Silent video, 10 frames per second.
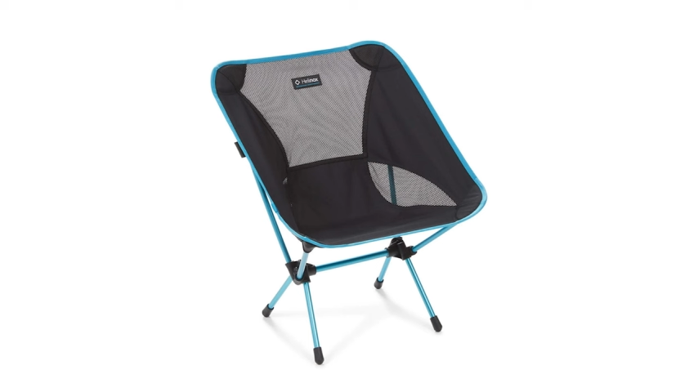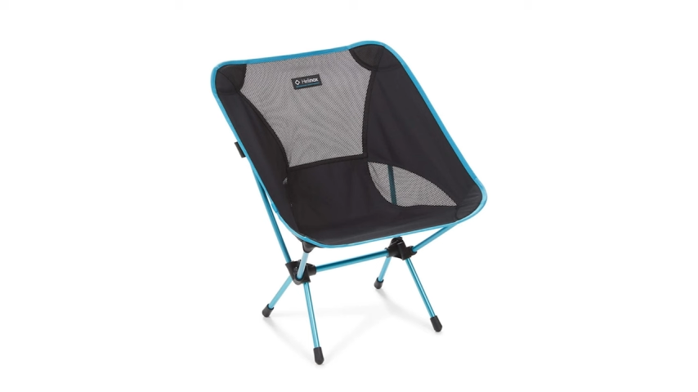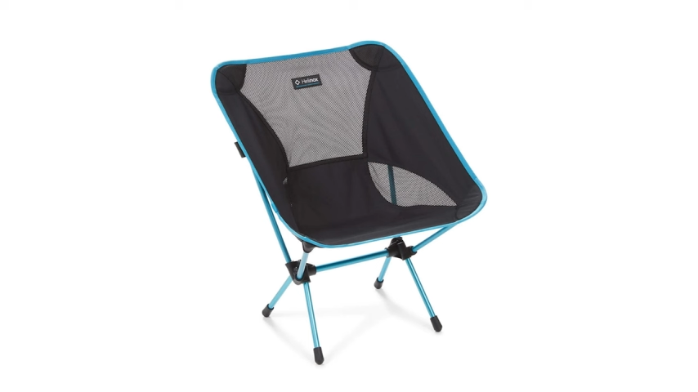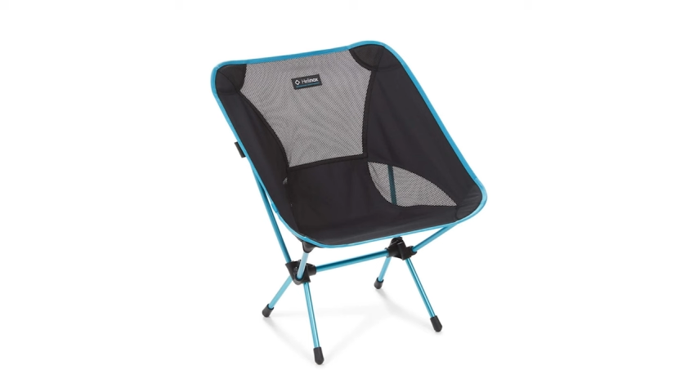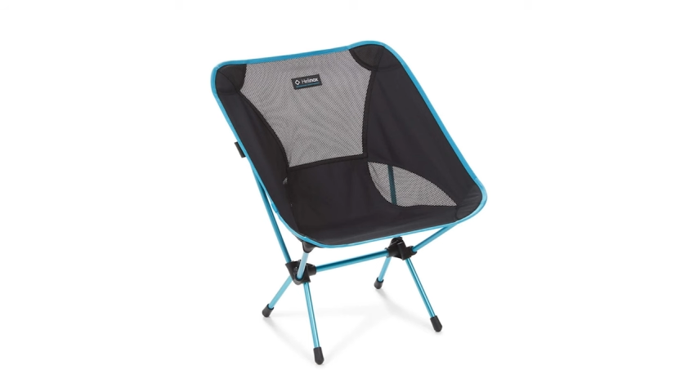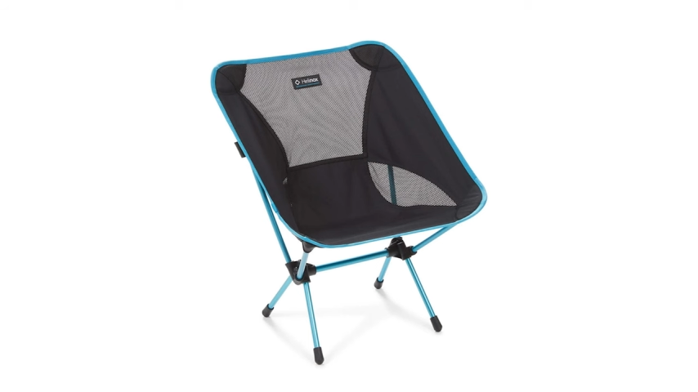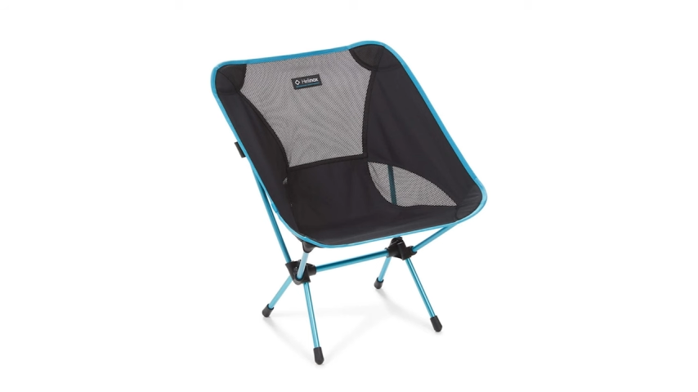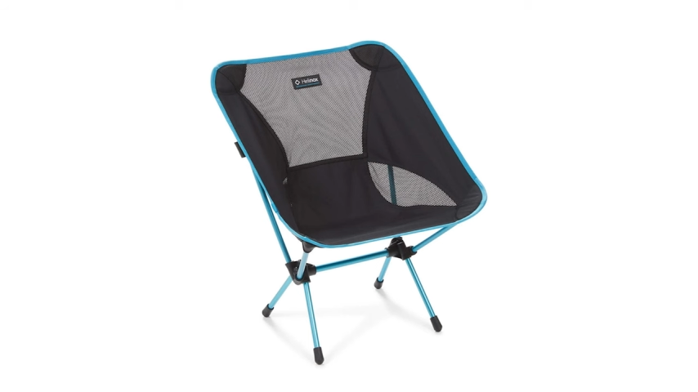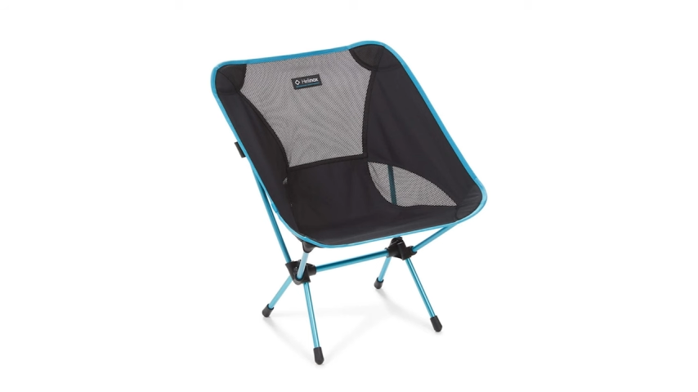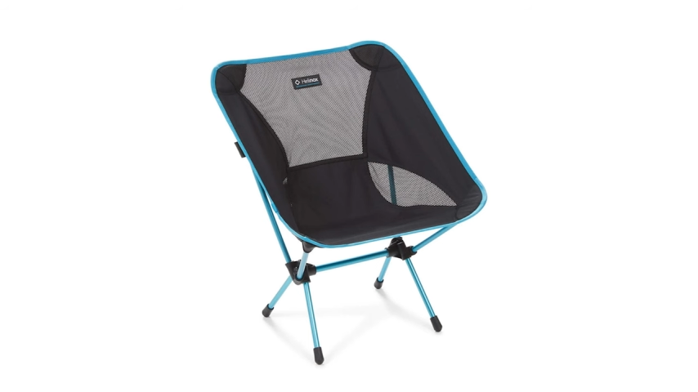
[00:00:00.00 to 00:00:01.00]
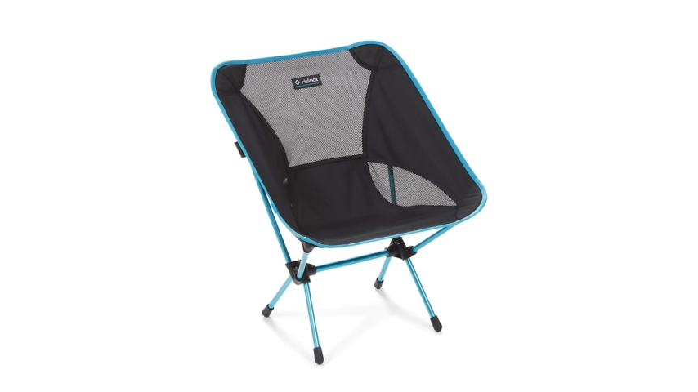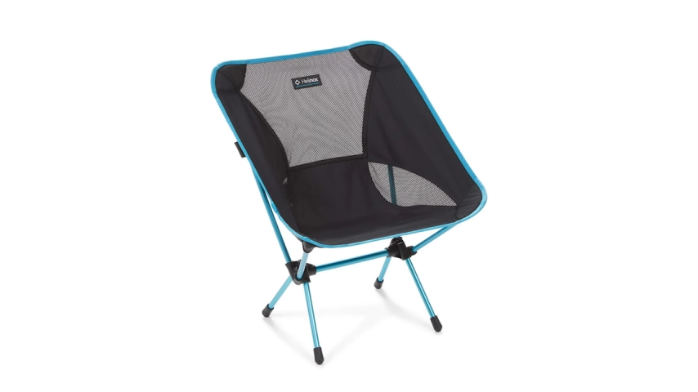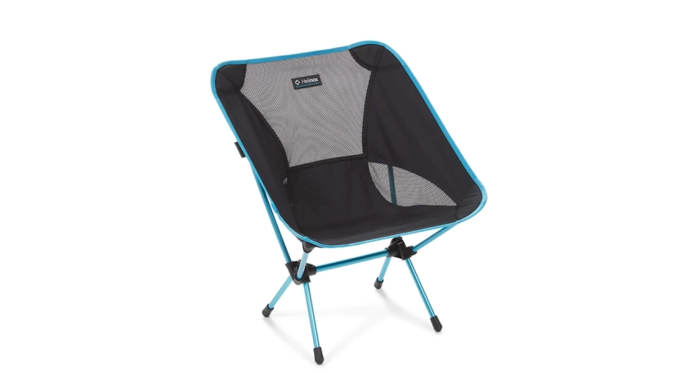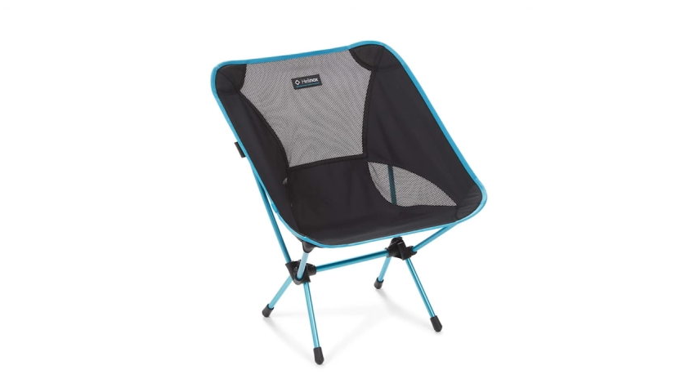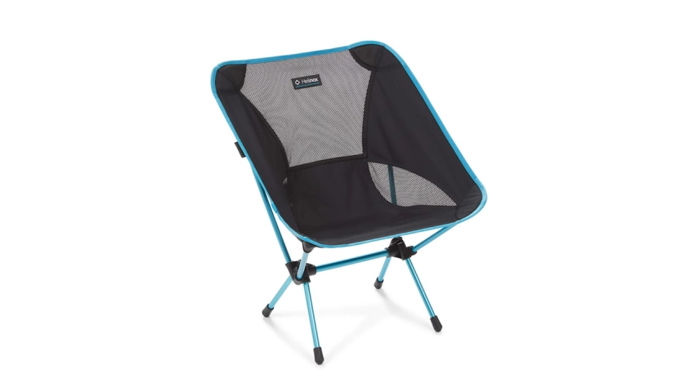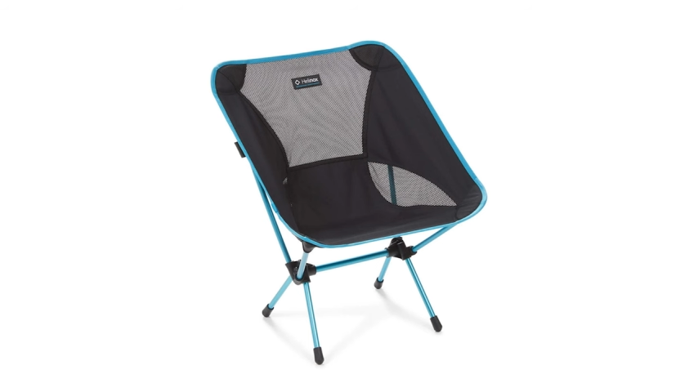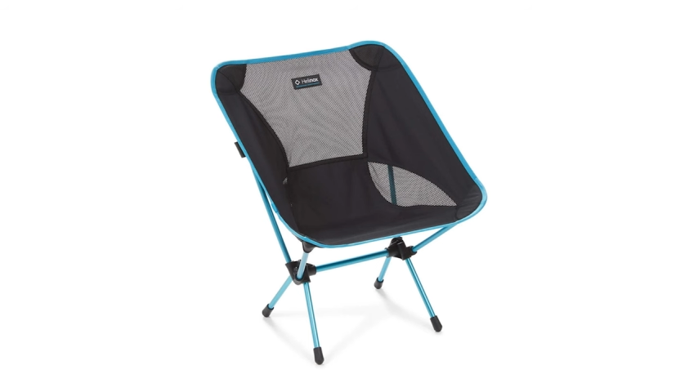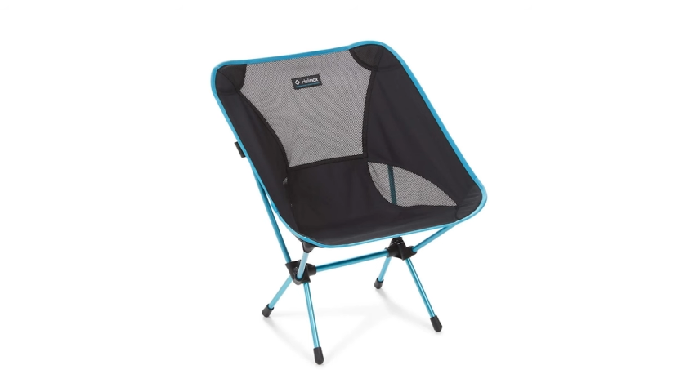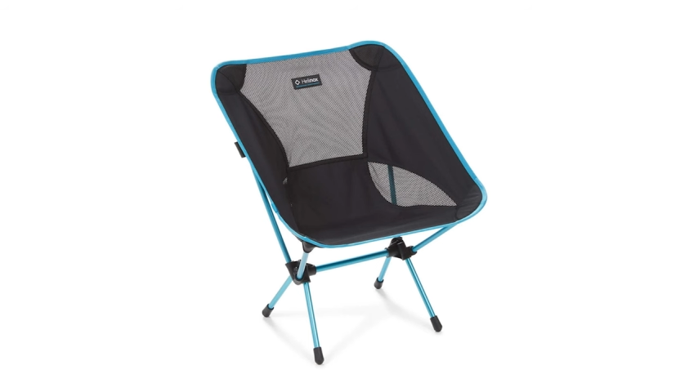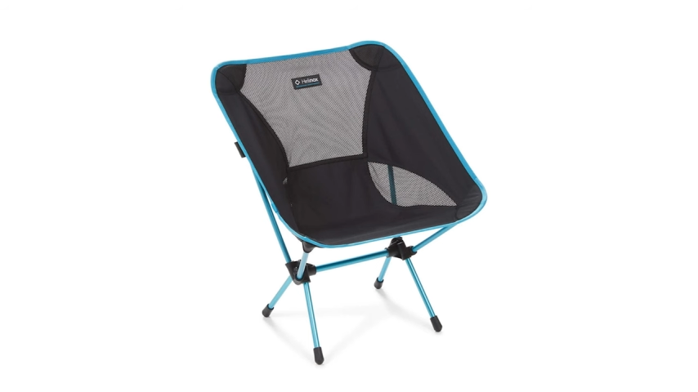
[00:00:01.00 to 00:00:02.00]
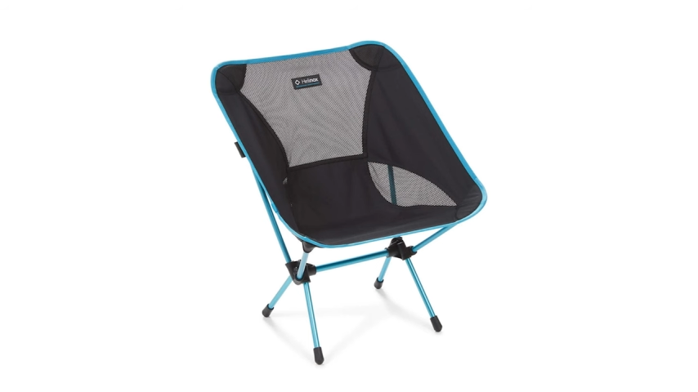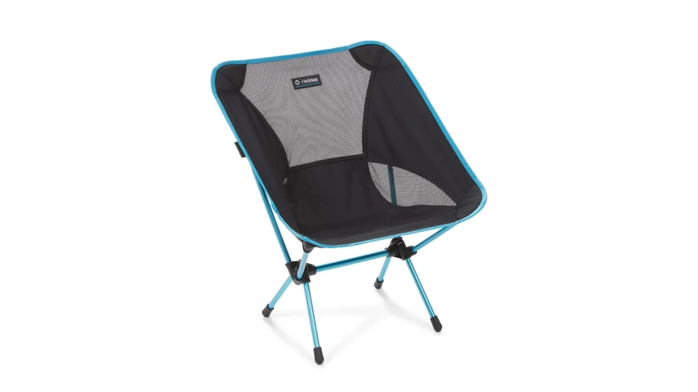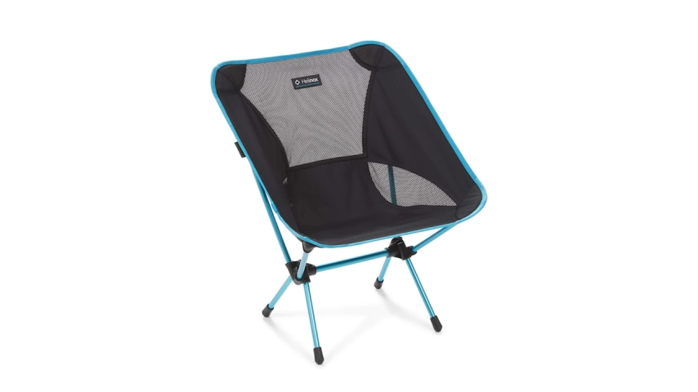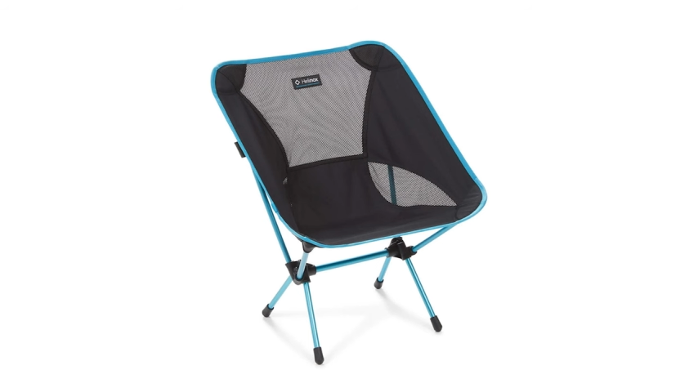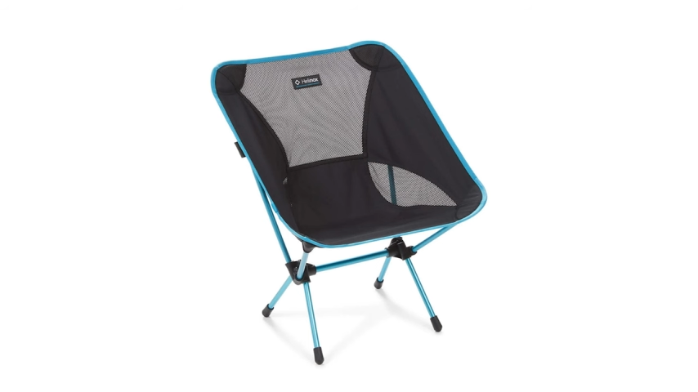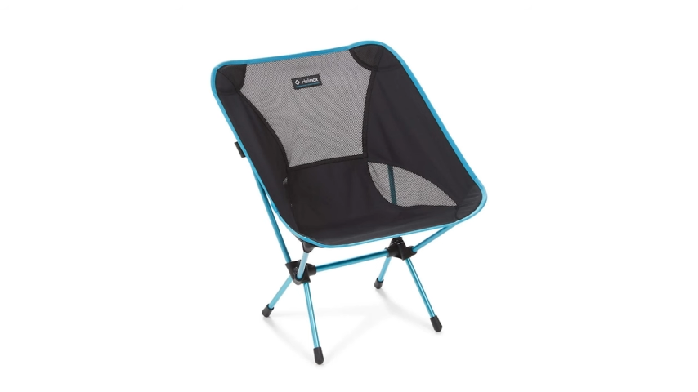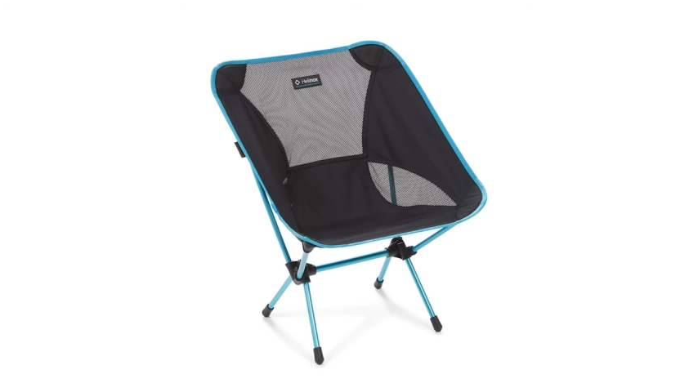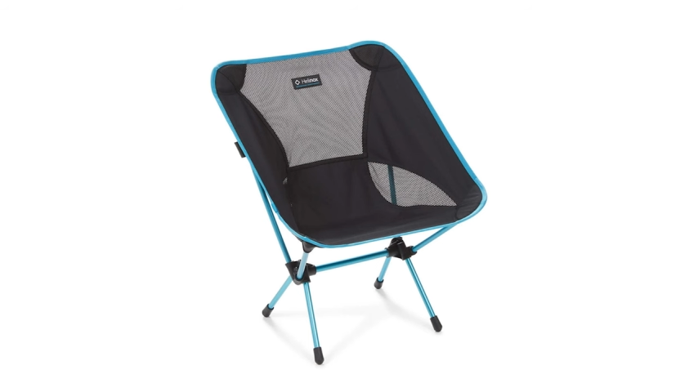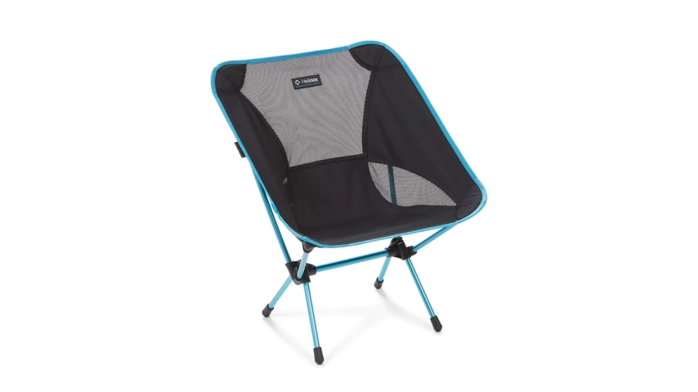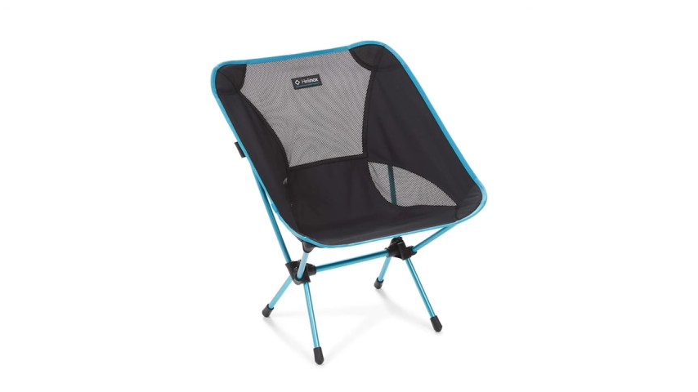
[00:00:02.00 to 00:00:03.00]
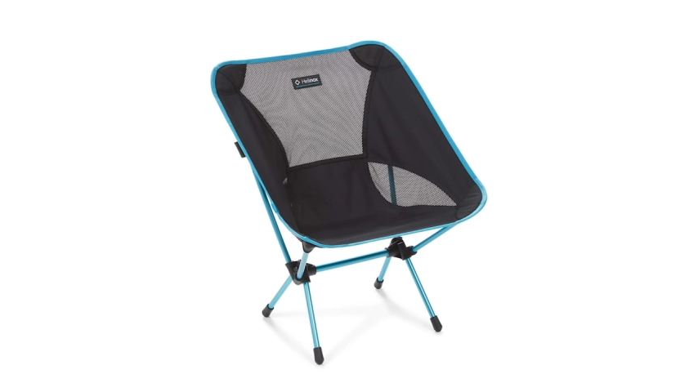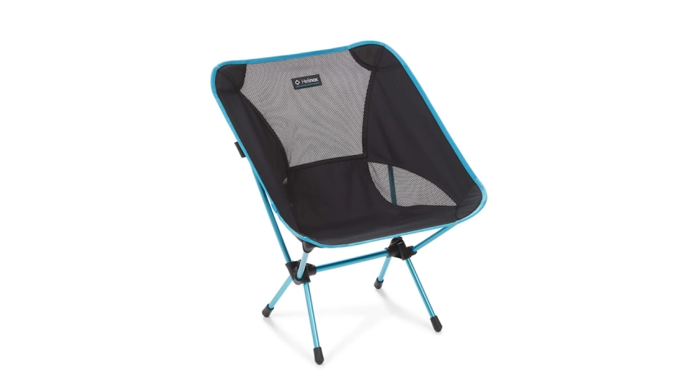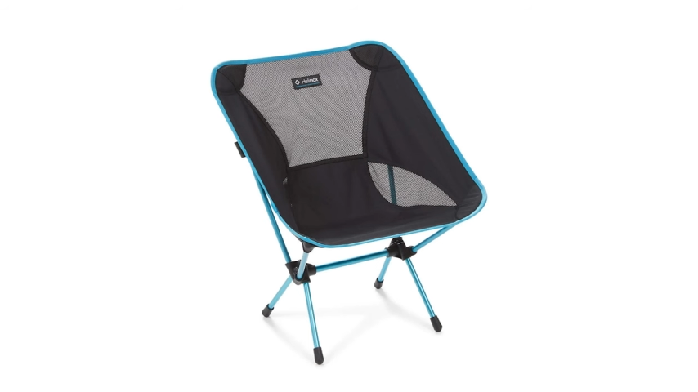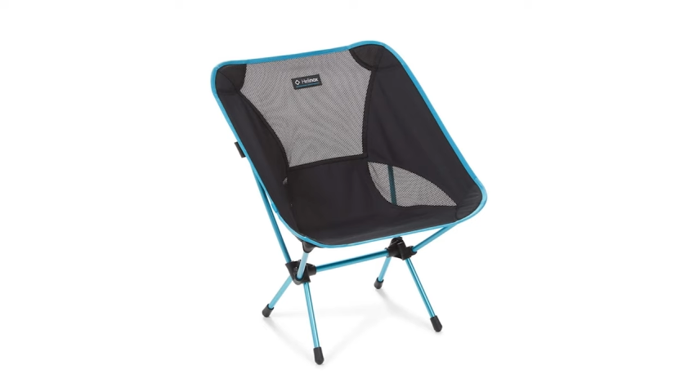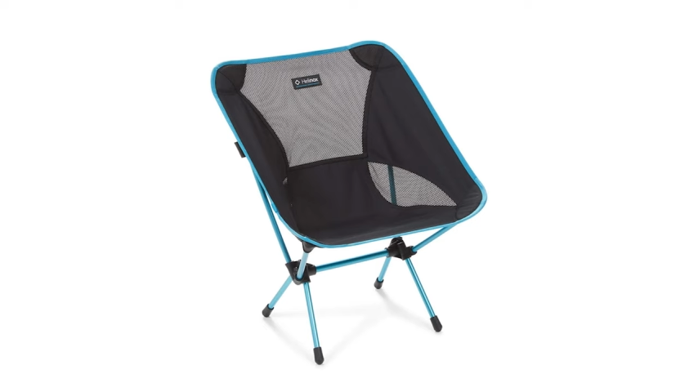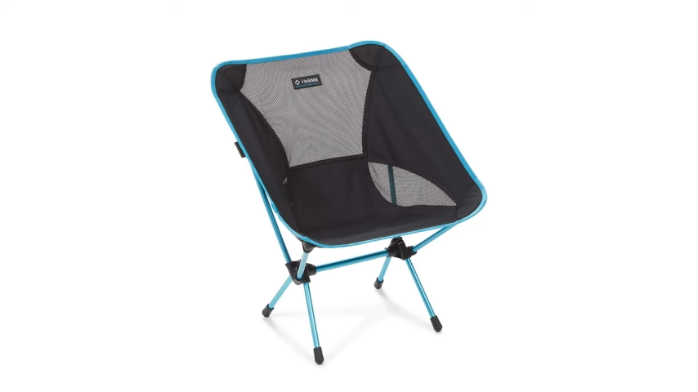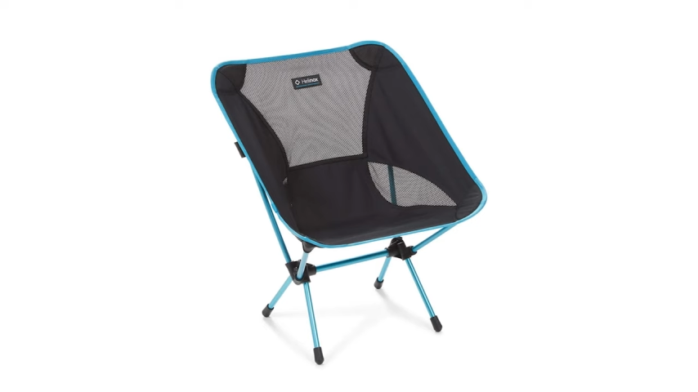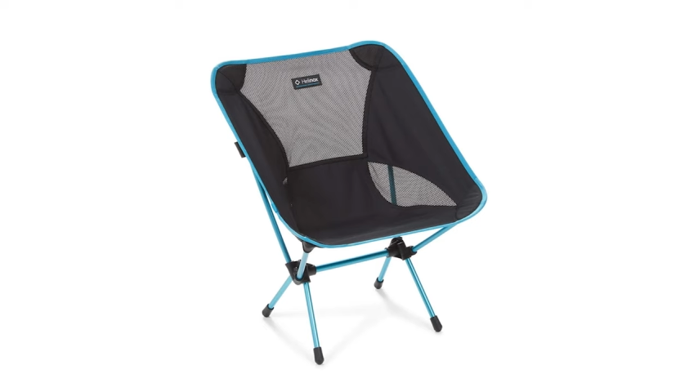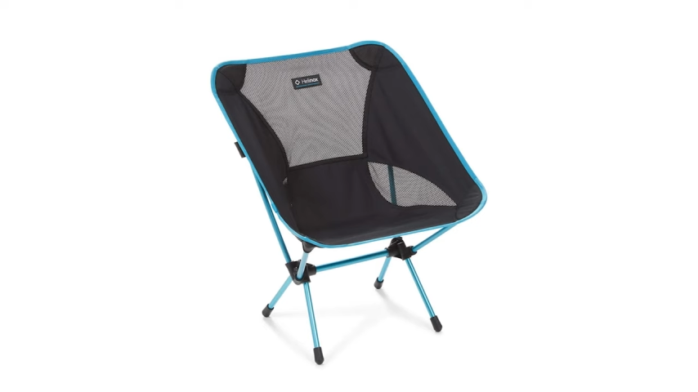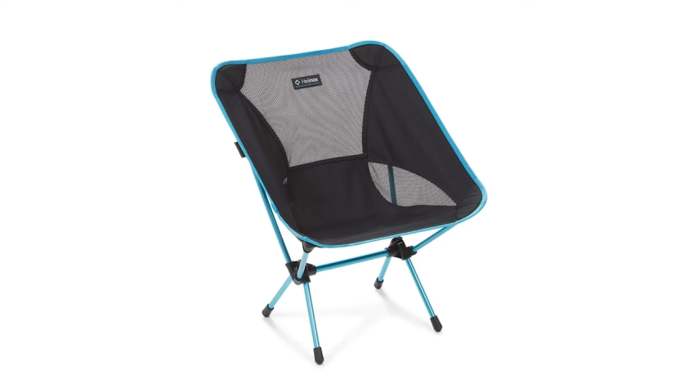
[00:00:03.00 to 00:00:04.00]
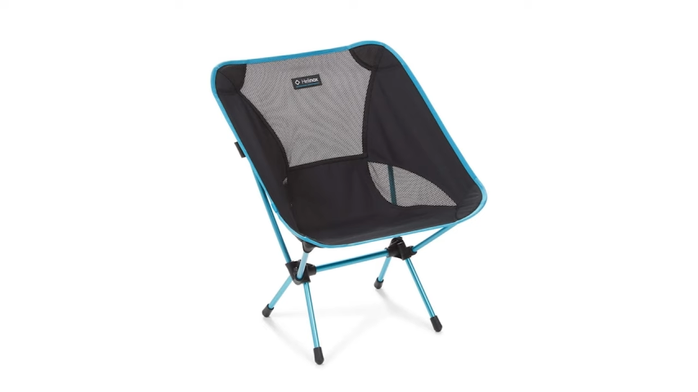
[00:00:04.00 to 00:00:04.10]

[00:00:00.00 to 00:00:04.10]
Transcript: [unreadable: no face in view]